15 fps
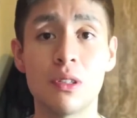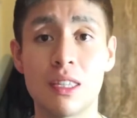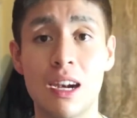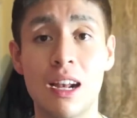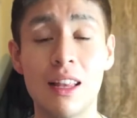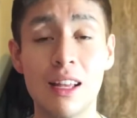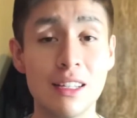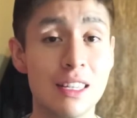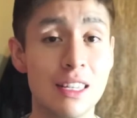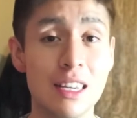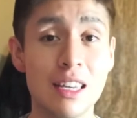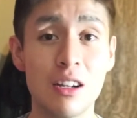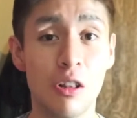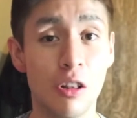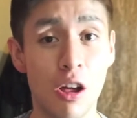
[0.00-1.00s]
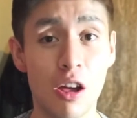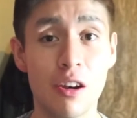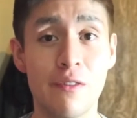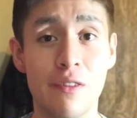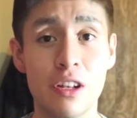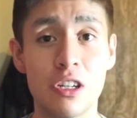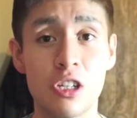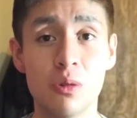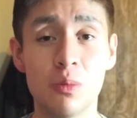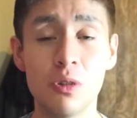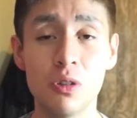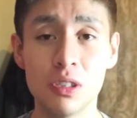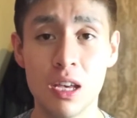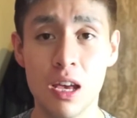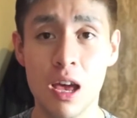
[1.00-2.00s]
is that I like to eat a lot of
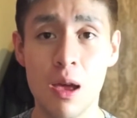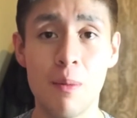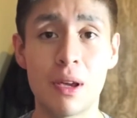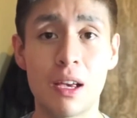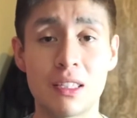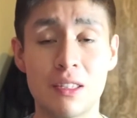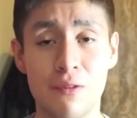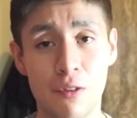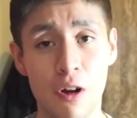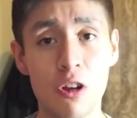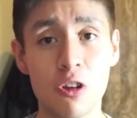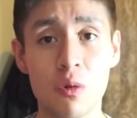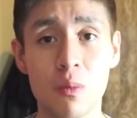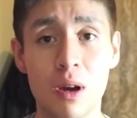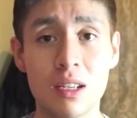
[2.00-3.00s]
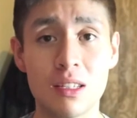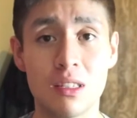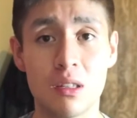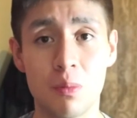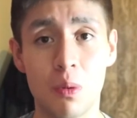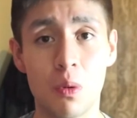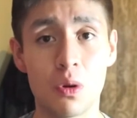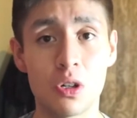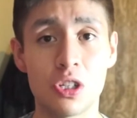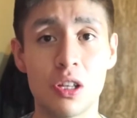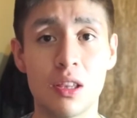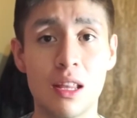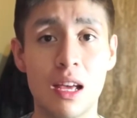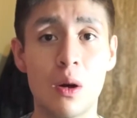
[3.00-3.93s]
vegetables because it volumizes the portion.